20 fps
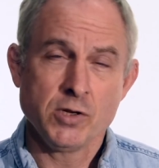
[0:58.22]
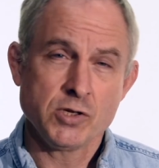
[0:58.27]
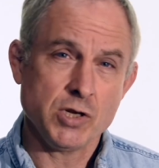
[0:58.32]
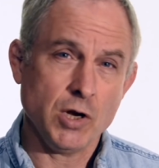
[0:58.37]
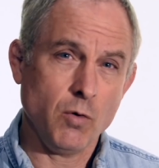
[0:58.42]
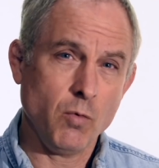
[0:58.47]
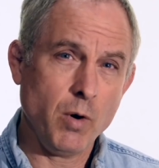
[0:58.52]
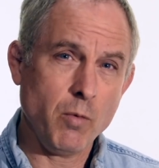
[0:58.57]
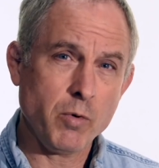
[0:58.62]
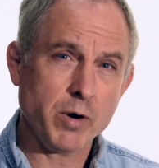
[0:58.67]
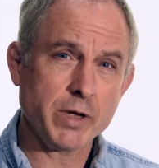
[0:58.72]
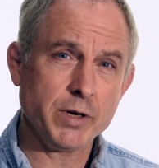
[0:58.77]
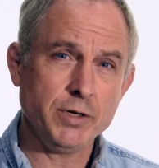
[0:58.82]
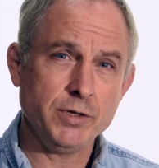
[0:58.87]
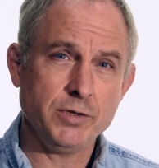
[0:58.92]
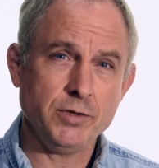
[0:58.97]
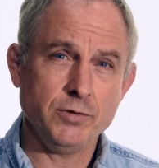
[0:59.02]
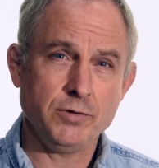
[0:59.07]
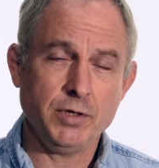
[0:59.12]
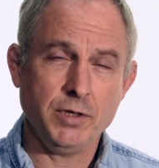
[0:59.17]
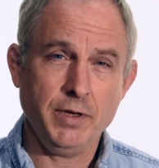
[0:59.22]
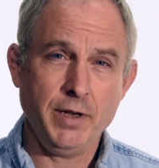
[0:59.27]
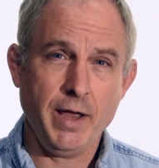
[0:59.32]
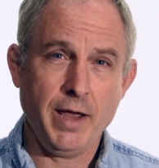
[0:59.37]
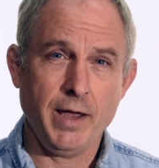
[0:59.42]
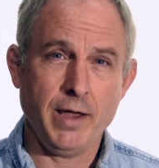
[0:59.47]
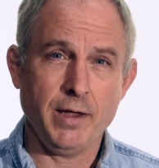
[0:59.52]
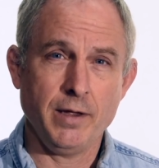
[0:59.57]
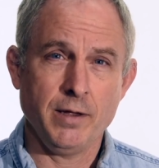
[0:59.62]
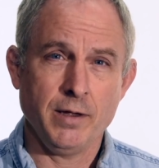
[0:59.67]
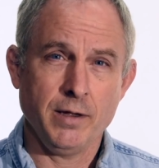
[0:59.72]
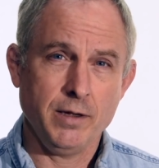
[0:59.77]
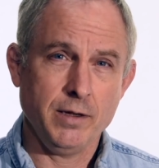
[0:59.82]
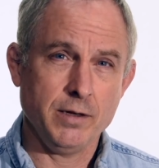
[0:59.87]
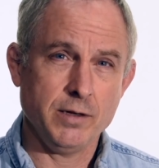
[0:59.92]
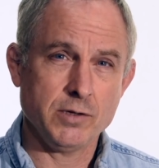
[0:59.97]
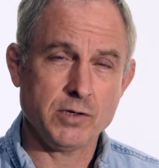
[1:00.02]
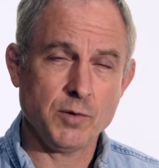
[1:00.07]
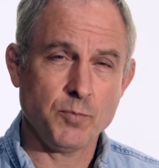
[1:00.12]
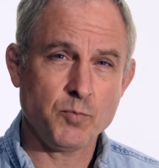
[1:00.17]
So what we're going to do today
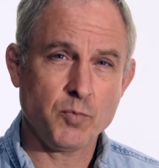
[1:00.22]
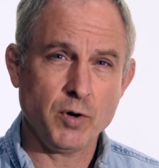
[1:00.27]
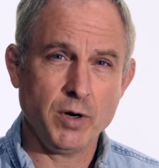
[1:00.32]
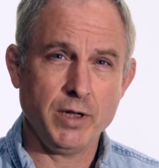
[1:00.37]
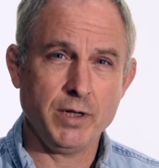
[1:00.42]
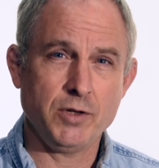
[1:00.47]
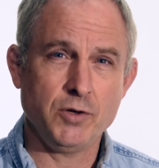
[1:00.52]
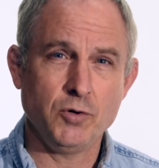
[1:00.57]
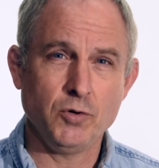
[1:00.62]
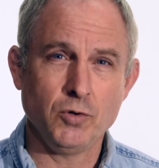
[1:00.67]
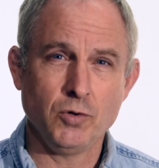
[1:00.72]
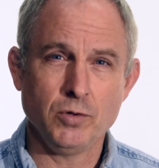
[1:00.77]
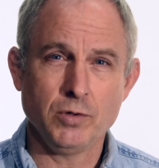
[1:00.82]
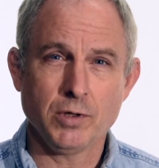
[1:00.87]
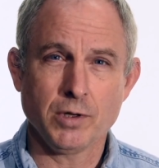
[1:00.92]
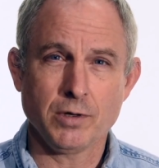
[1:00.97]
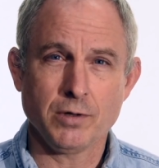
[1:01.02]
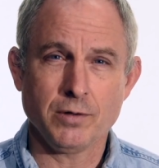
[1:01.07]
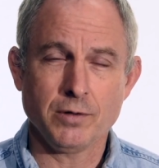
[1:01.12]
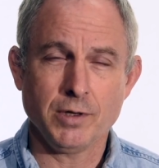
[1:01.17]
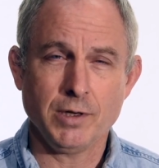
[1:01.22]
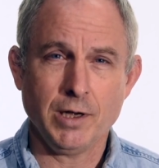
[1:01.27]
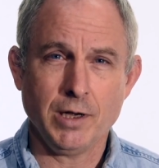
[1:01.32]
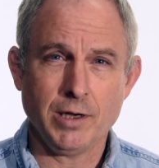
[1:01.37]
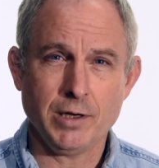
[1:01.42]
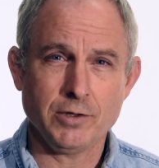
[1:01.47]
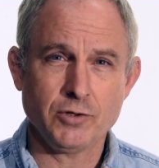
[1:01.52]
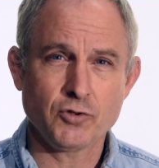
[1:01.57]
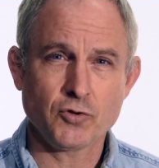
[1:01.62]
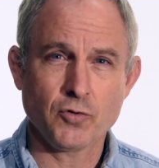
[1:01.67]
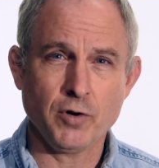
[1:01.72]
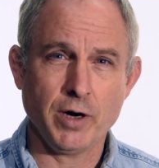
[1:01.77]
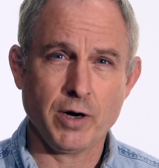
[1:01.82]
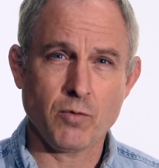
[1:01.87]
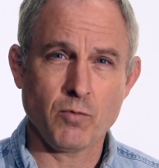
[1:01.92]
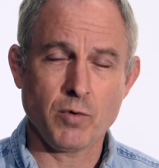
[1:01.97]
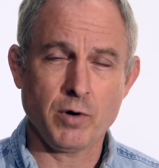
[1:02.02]
is a pretty cool little uh, trick.